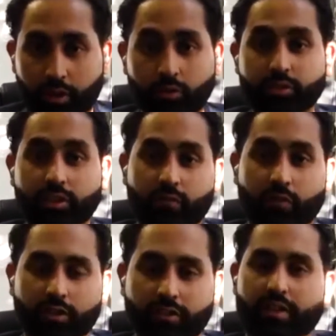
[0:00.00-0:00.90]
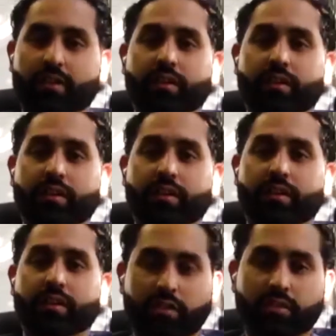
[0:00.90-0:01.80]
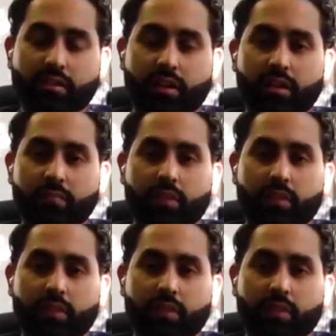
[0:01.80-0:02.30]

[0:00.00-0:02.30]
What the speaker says: I also did volunteering here. So at the time,